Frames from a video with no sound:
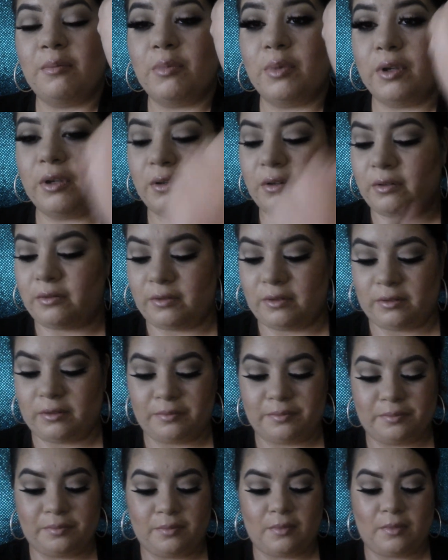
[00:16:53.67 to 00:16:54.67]
Beautiful.
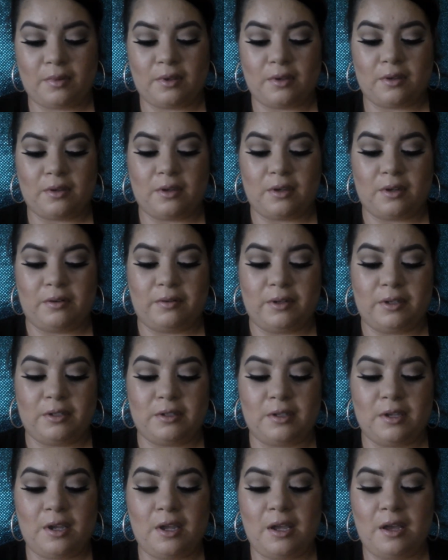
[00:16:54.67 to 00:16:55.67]

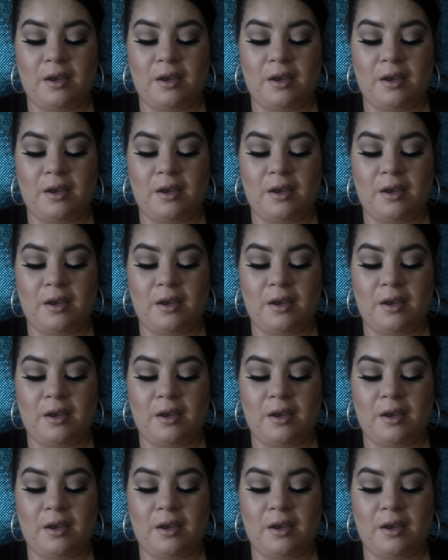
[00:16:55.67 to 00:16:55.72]
Anyways,